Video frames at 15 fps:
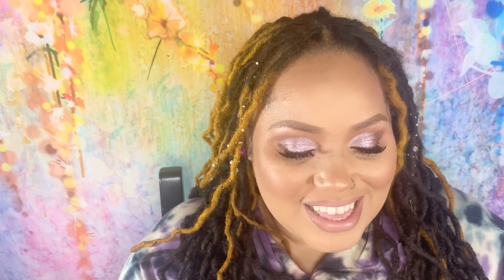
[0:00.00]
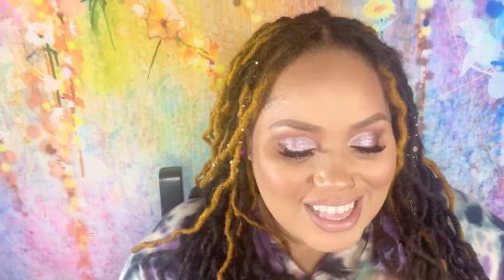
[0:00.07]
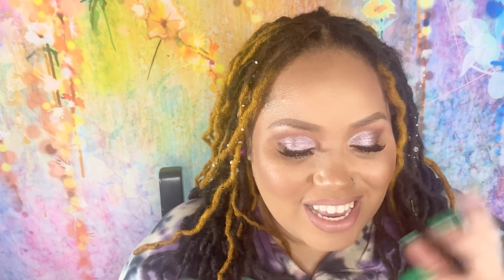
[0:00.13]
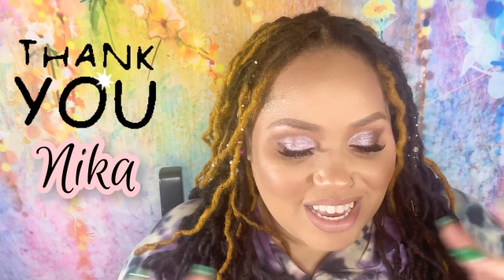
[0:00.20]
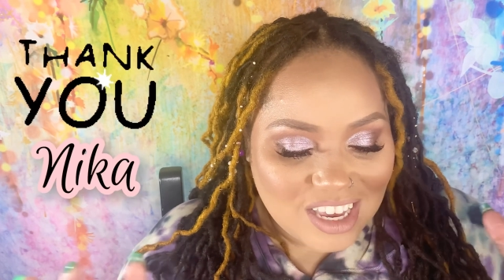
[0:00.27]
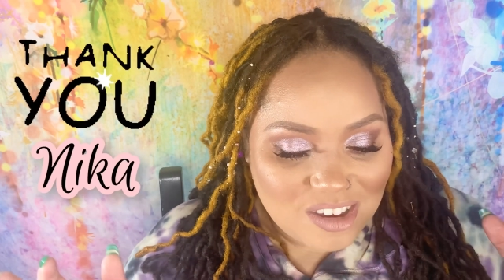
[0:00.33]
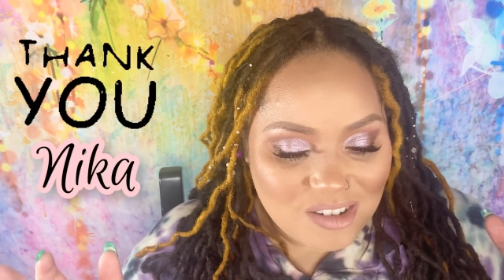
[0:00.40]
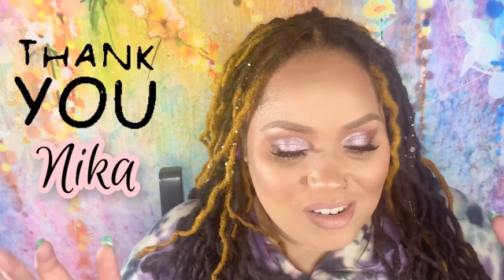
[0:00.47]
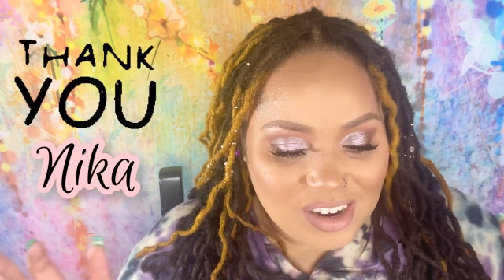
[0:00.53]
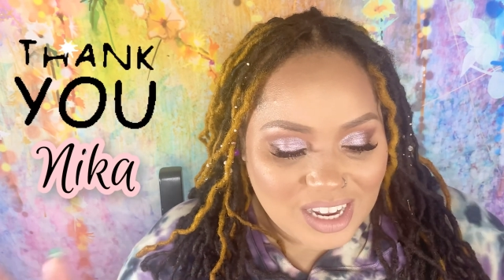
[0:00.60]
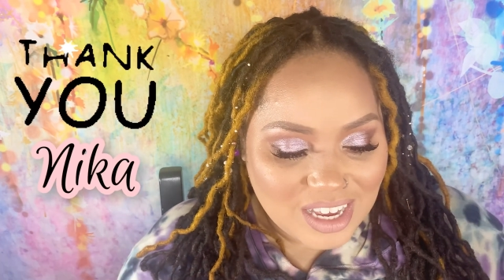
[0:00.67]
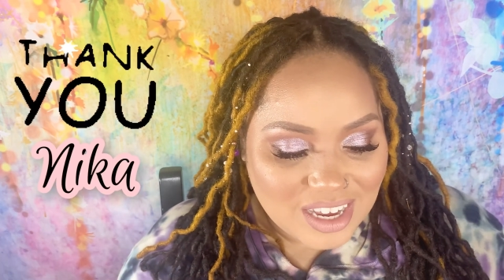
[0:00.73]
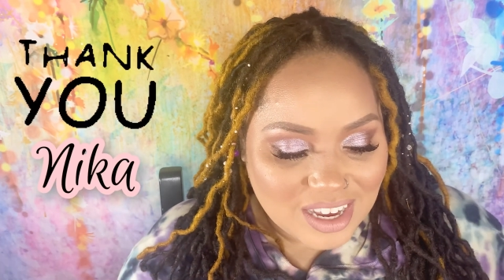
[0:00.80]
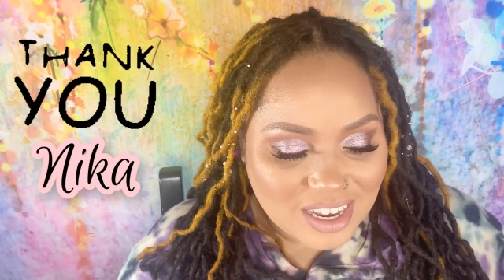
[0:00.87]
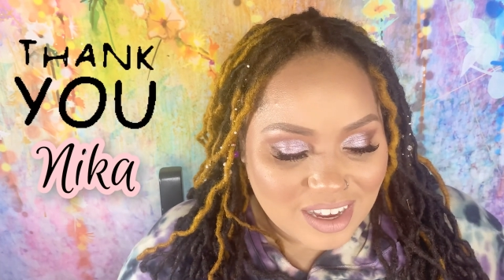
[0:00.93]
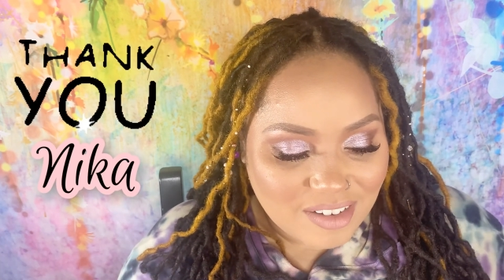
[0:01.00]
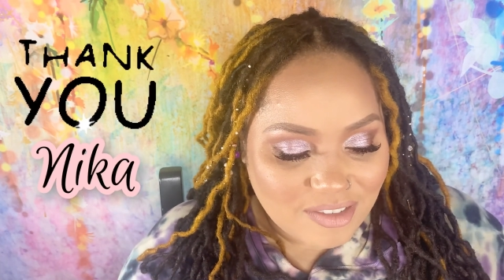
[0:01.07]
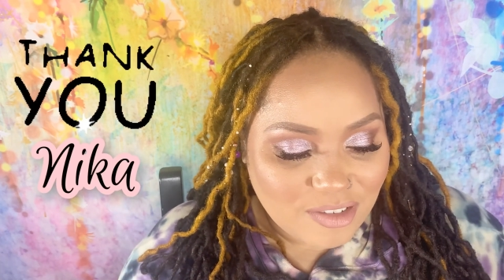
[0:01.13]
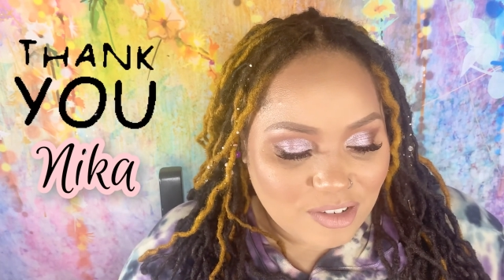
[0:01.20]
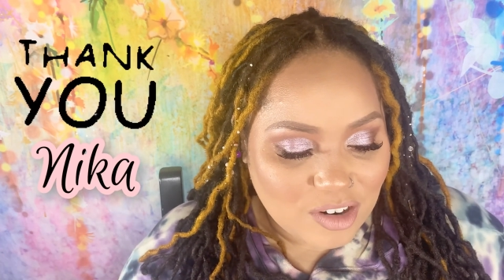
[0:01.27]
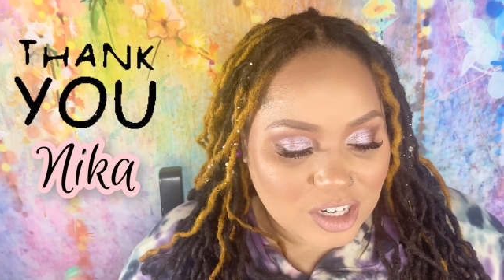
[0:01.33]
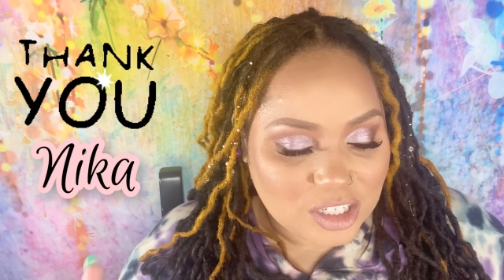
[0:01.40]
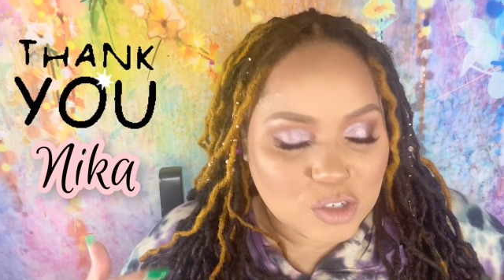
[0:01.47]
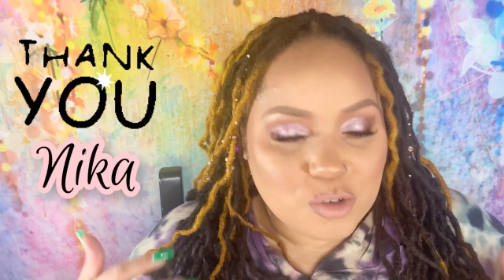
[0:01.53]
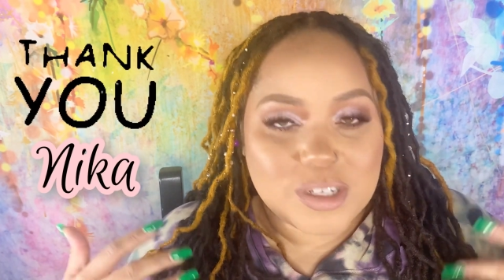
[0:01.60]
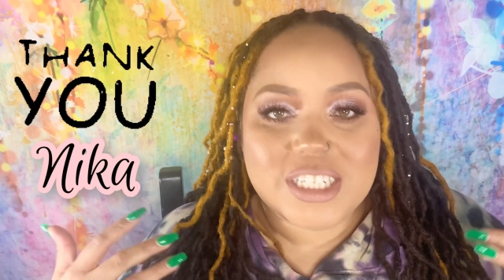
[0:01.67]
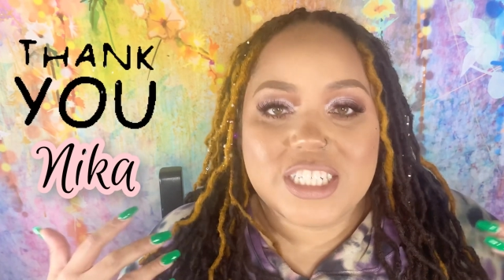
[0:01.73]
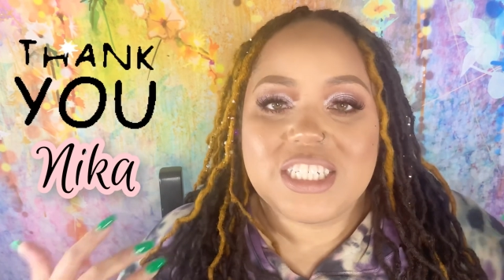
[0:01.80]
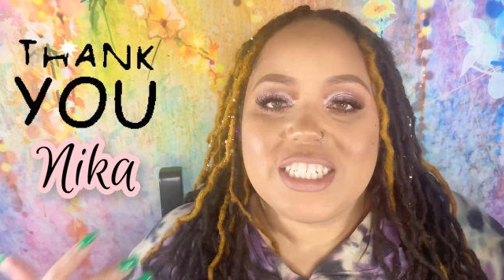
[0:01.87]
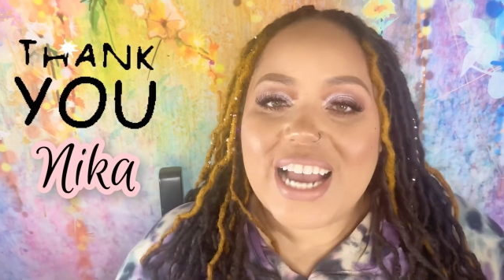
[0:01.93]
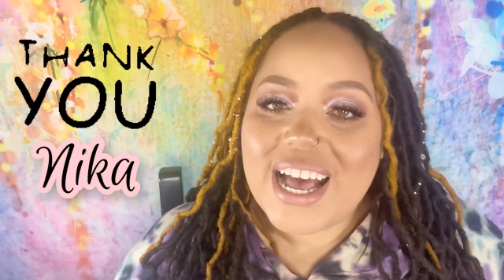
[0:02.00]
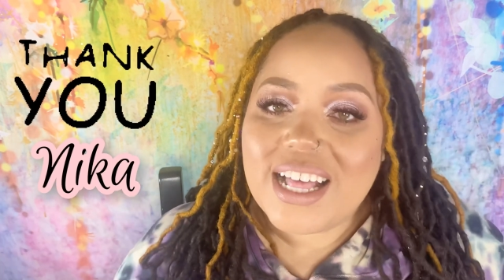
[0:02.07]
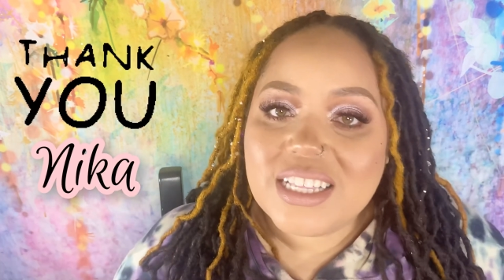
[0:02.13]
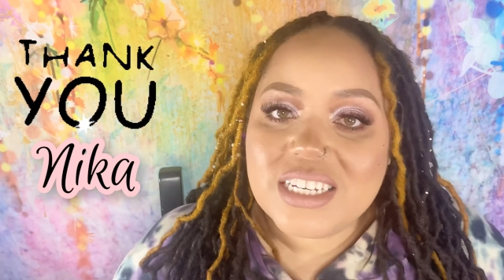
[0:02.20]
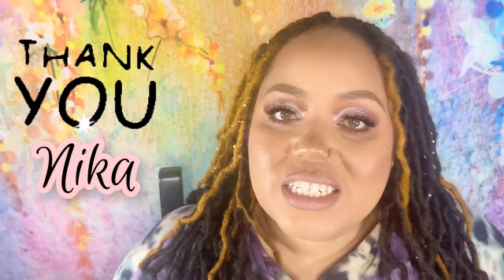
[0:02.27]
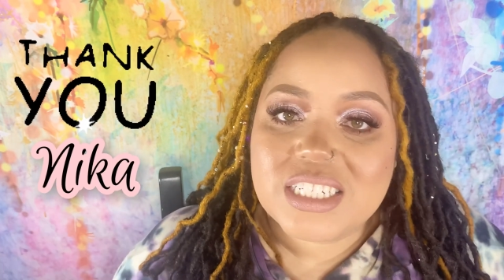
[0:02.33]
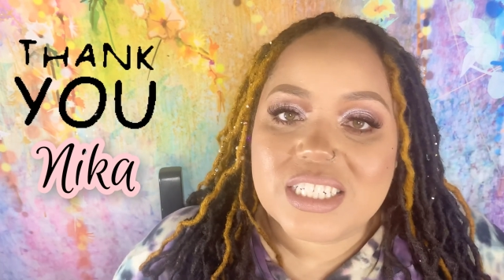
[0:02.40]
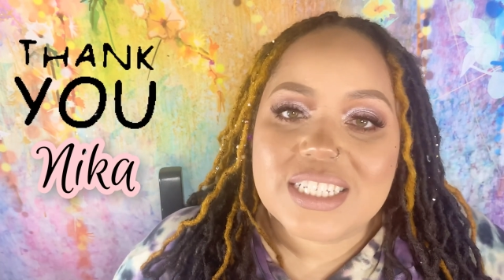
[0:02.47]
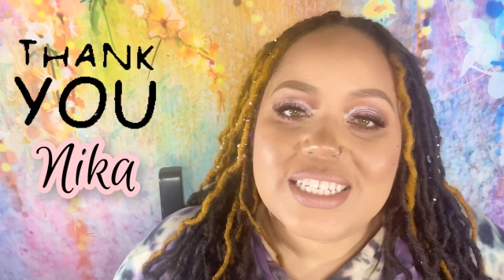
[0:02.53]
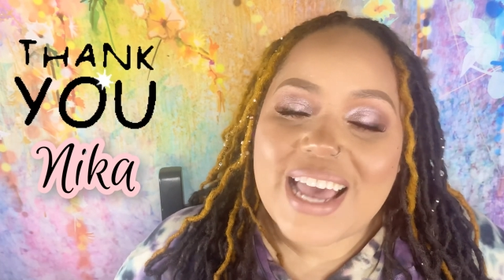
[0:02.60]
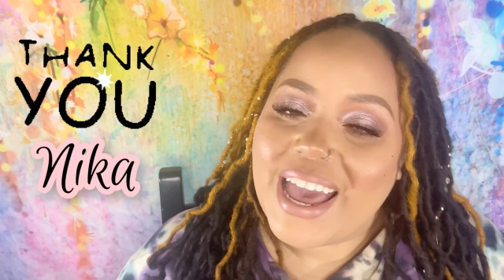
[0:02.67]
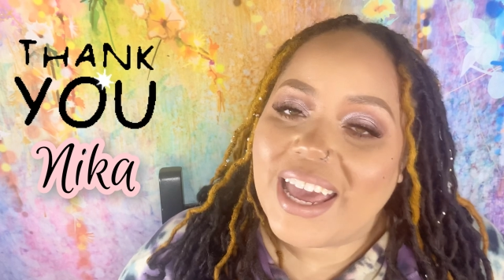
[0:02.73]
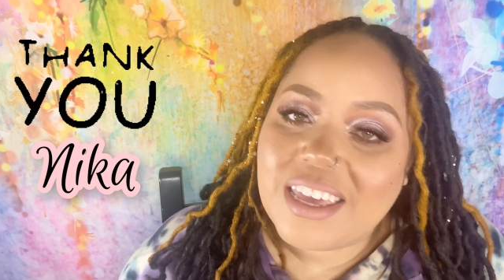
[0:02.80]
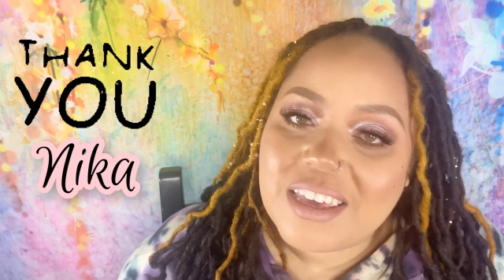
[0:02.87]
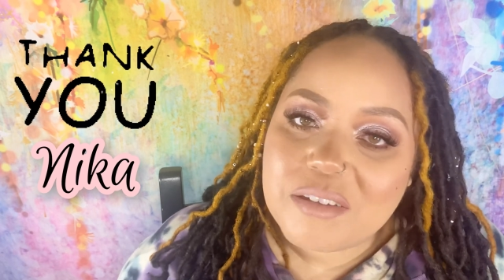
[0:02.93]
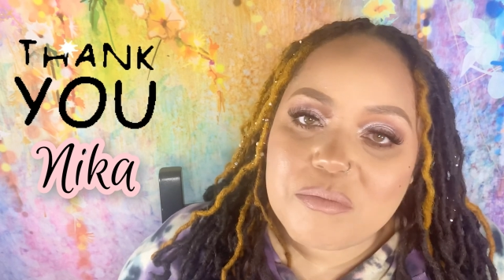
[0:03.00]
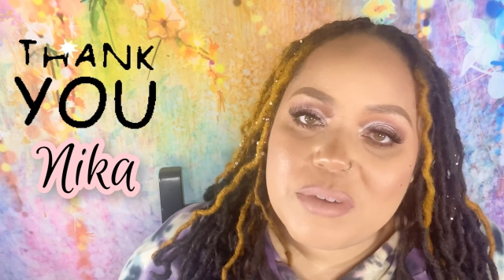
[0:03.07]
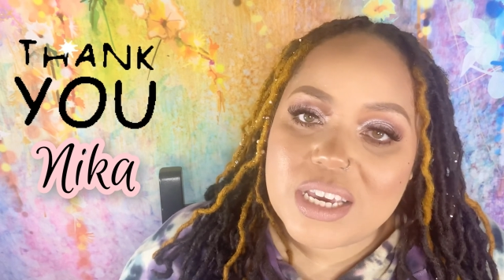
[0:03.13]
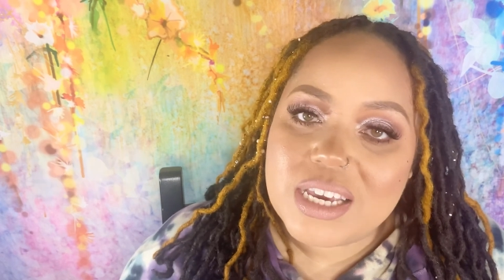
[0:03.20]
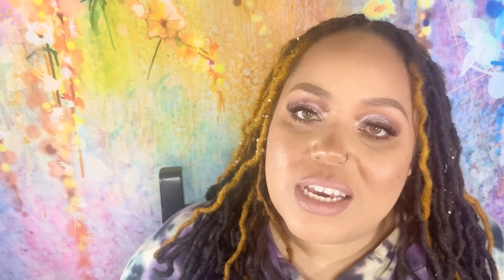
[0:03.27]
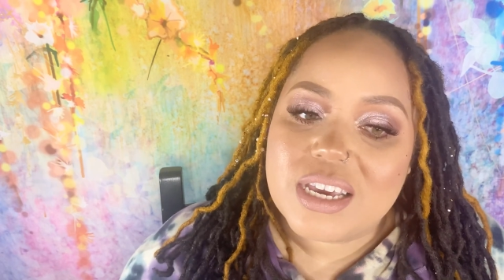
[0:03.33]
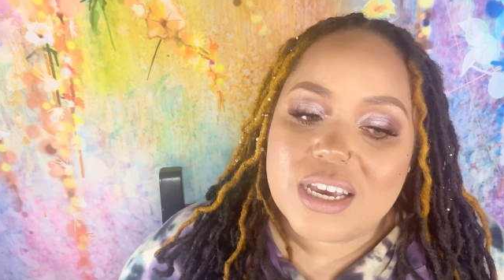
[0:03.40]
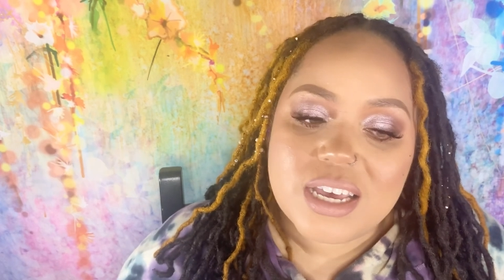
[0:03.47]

Thank you, Nika, for doing this challenge and tagging me.